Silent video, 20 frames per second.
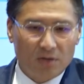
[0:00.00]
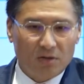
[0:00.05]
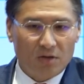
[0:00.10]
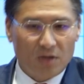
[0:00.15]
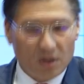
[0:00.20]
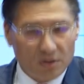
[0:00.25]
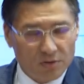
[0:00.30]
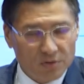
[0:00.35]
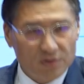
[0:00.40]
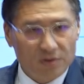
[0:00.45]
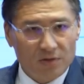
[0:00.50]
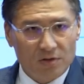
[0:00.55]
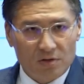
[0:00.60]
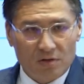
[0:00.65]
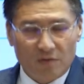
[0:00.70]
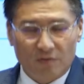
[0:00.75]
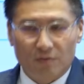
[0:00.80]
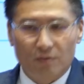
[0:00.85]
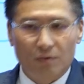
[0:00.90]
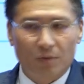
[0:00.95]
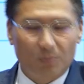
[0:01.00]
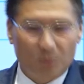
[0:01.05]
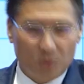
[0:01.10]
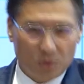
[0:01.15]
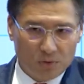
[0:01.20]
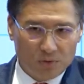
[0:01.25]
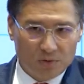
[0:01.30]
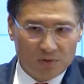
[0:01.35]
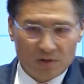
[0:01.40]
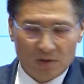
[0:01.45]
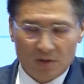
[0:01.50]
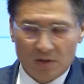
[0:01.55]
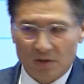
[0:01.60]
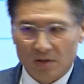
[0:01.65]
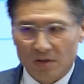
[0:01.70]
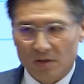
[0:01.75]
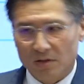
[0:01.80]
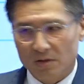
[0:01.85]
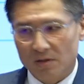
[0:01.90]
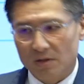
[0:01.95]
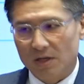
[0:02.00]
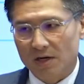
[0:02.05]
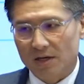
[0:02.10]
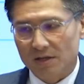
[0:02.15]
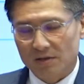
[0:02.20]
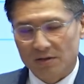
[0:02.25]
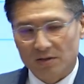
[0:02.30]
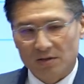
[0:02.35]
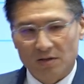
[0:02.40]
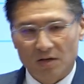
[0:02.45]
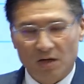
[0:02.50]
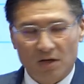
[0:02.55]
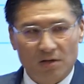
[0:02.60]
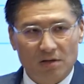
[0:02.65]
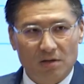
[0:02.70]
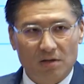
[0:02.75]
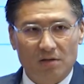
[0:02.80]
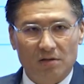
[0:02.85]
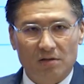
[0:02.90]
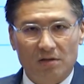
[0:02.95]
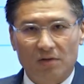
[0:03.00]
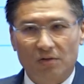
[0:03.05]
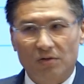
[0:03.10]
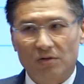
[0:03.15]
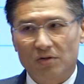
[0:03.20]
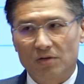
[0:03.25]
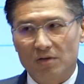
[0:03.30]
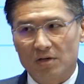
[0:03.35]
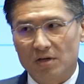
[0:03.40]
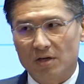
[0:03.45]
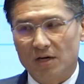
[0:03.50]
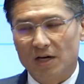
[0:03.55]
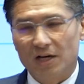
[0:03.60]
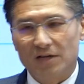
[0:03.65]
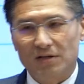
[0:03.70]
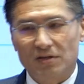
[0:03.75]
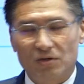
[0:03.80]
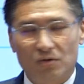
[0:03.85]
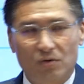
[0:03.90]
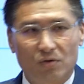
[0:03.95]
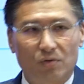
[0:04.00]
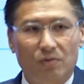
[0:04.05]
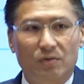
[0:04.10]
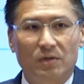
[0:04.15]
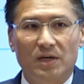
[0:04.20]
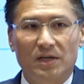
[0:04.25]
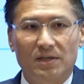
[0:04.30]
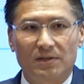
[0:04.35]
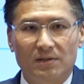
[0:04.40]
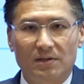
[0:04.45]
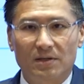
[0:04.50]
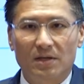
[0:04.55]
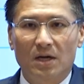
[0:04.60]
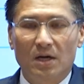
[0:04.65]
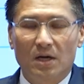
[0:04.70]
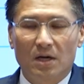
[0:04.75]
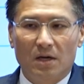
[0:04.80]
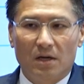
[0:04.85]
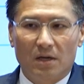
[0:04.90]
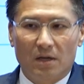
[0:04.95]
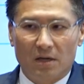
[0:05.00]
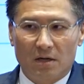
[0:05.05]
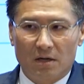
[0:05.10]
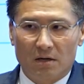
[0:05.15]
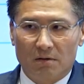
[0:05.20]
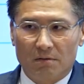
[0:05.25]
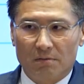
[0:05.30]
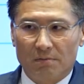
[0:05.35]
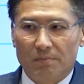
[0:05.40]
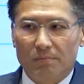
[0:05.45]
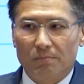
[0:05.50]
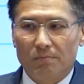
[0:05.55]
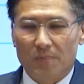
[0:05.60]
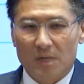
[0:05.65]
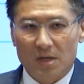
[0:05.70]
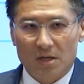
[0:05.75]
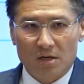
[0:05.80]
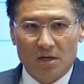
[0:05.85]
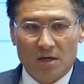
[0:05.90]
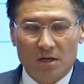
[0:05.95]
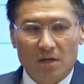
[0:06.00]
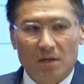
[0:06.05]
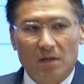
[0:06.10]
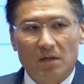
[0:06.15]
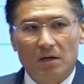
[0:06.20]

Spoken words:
thousands of cryptos in the last 10 years under the ICO craze. Many,